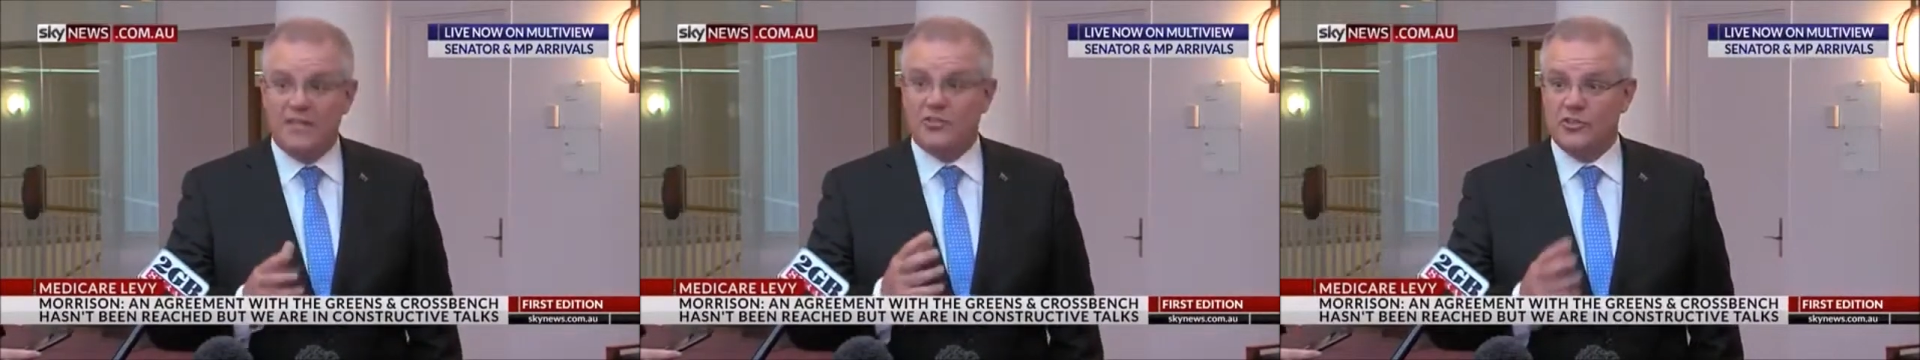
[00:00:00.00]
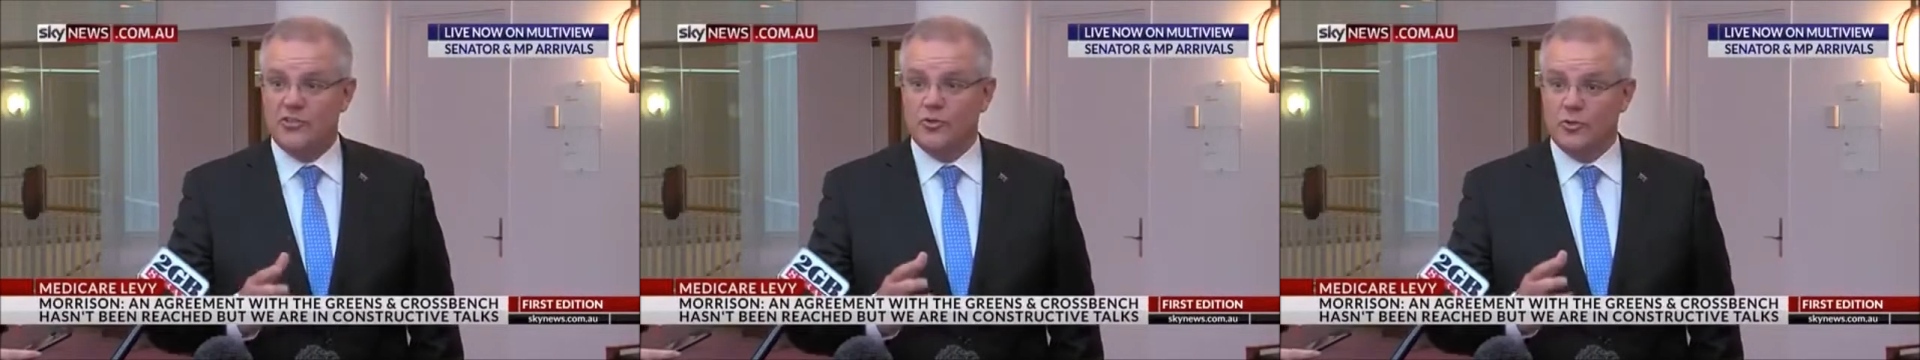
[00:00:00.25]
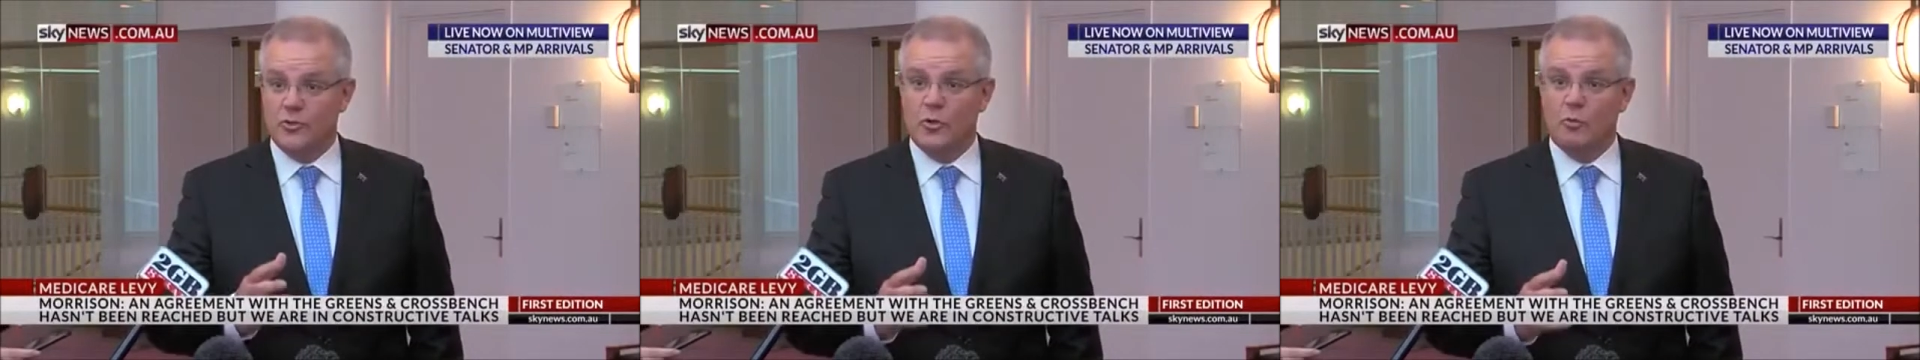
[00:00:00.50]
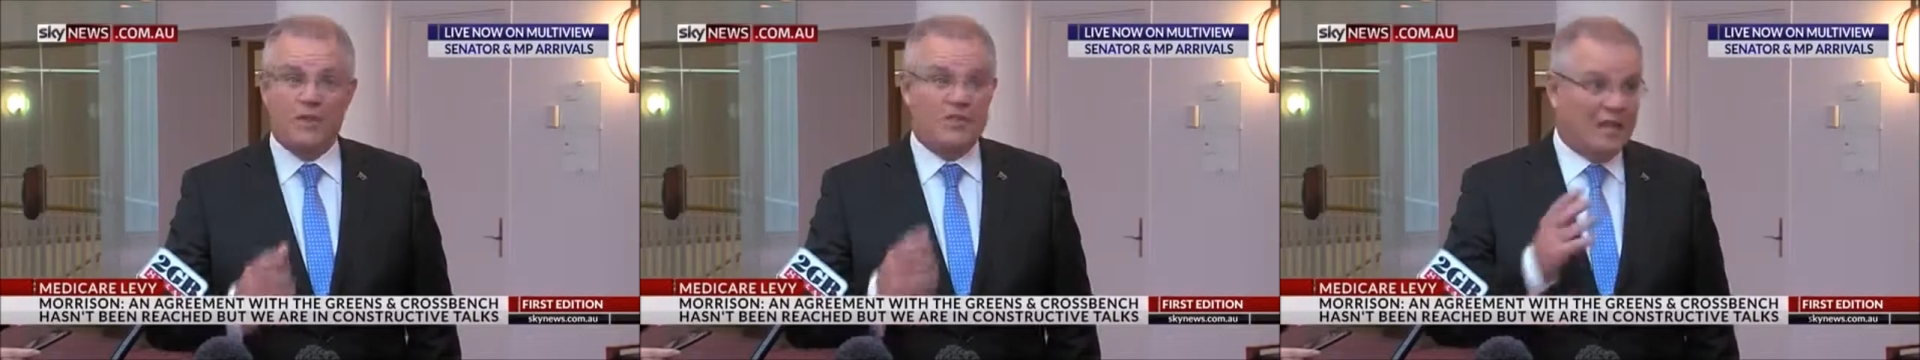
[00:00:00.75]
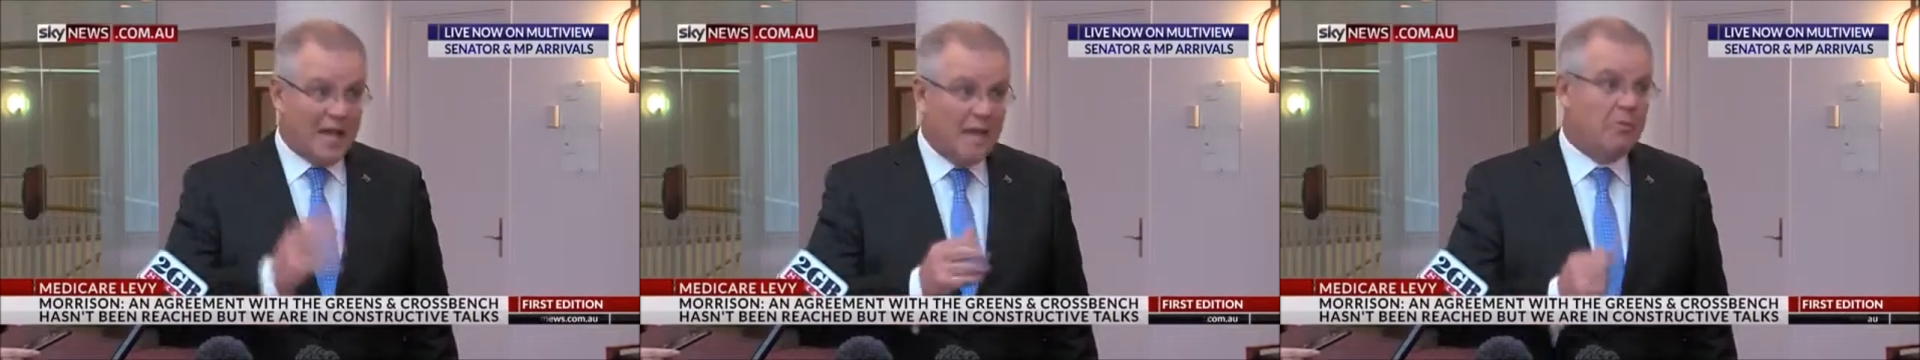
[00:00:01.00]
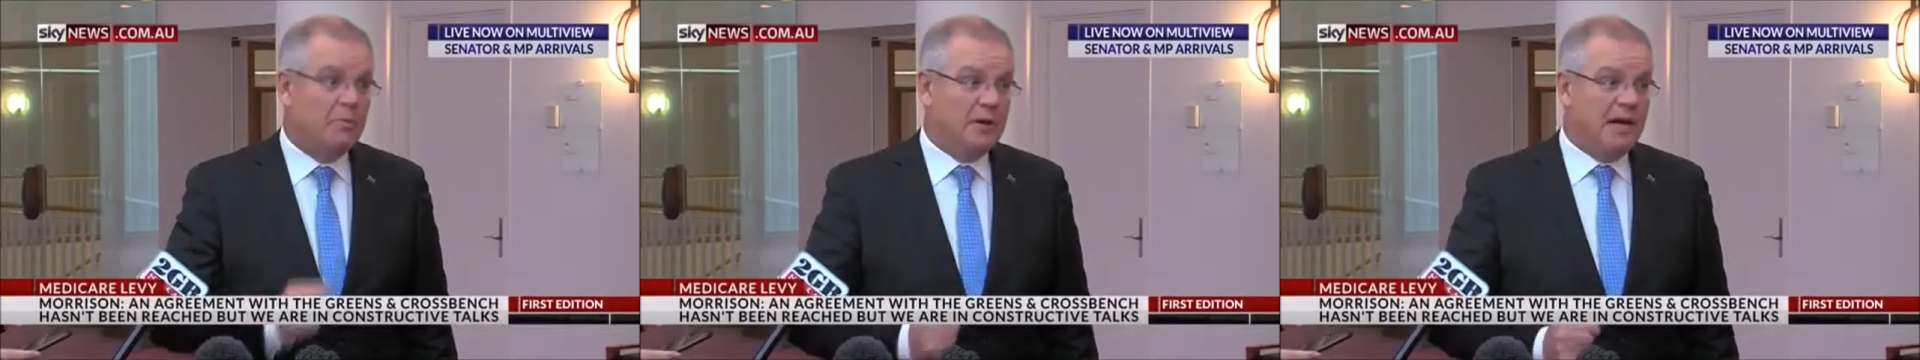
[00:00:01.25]
thing to do when the
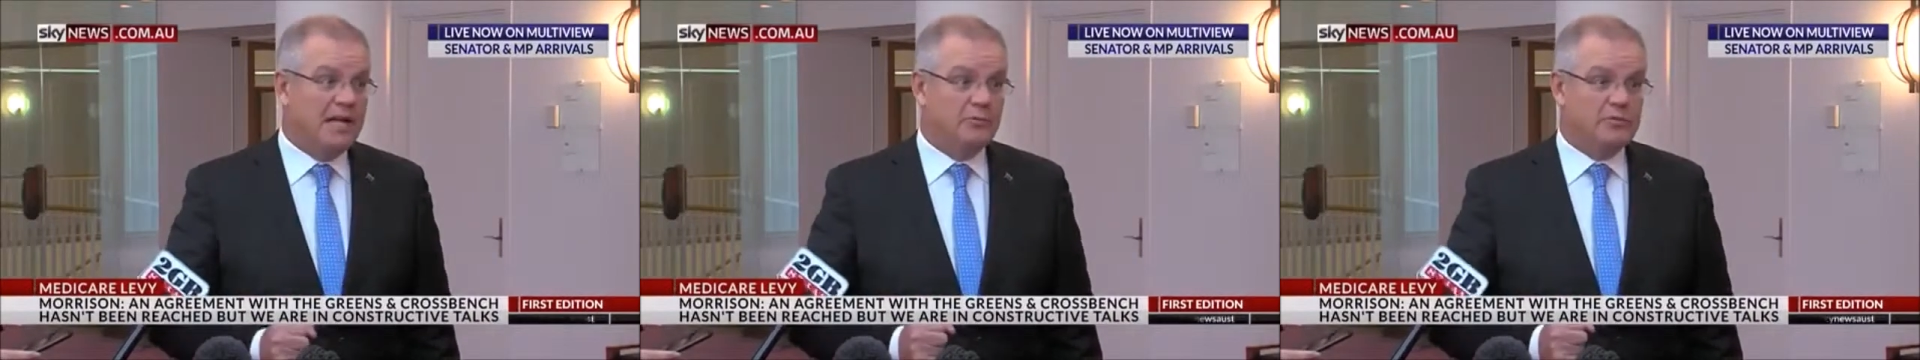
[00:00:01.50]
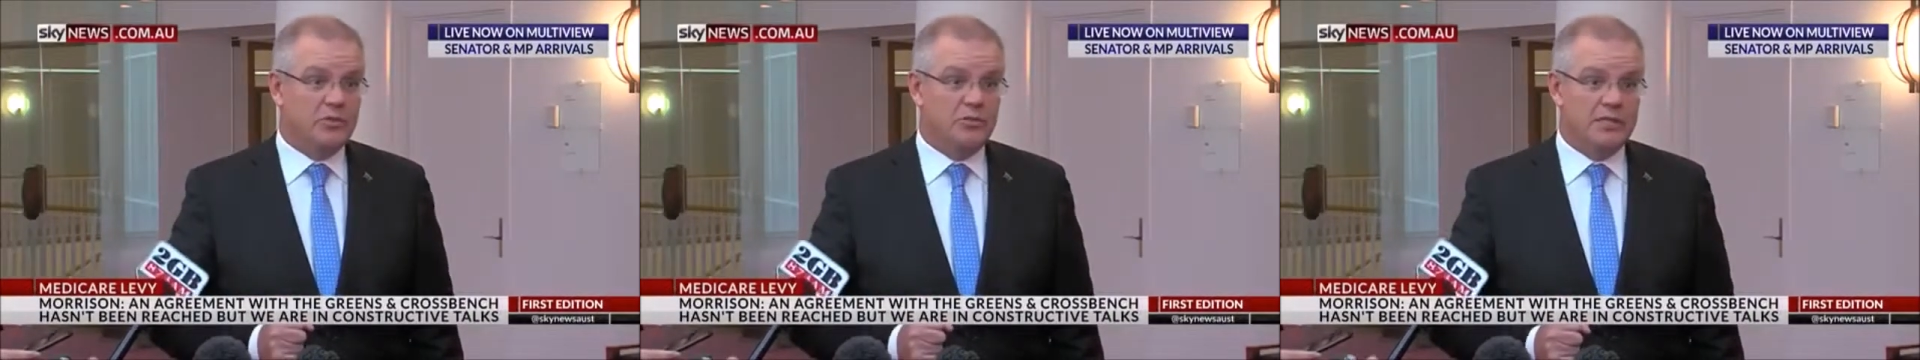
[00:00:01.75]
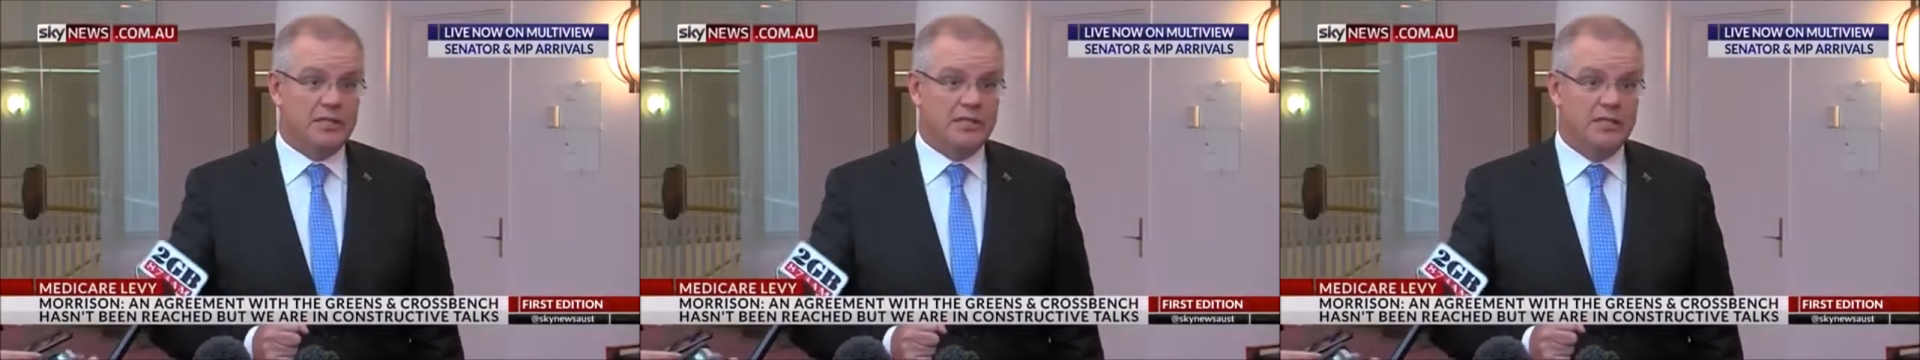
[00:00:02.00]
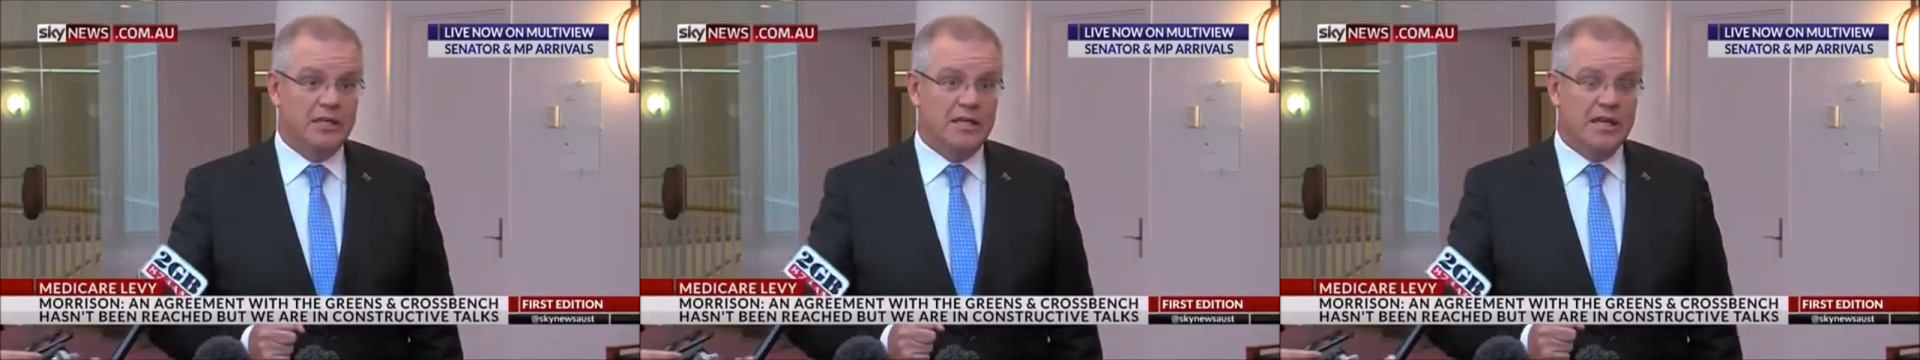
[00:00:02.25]
Labor Party was doing it.